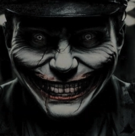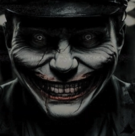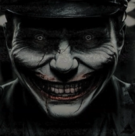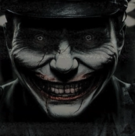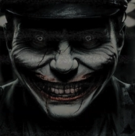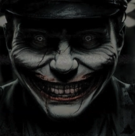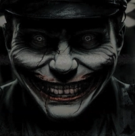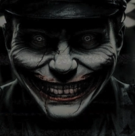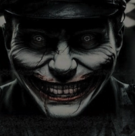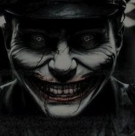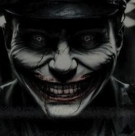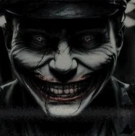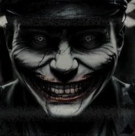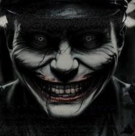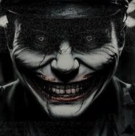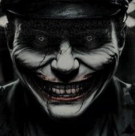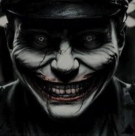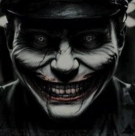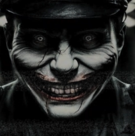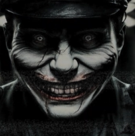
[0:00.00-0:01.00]
I was given
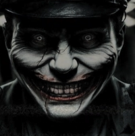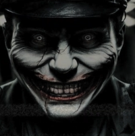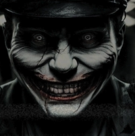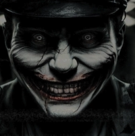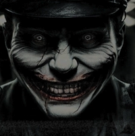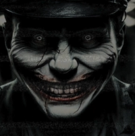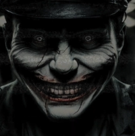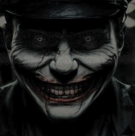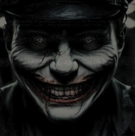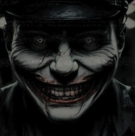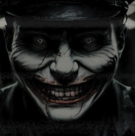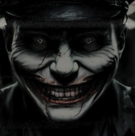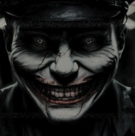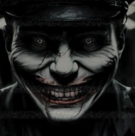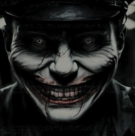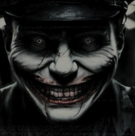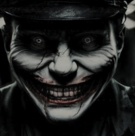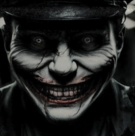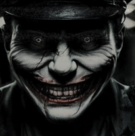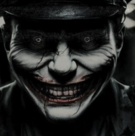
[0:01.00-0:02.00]
£50 to
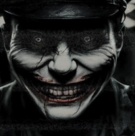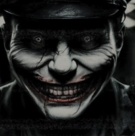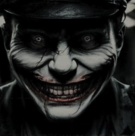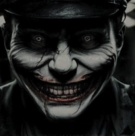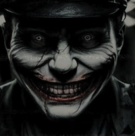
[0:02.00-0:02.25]
spend,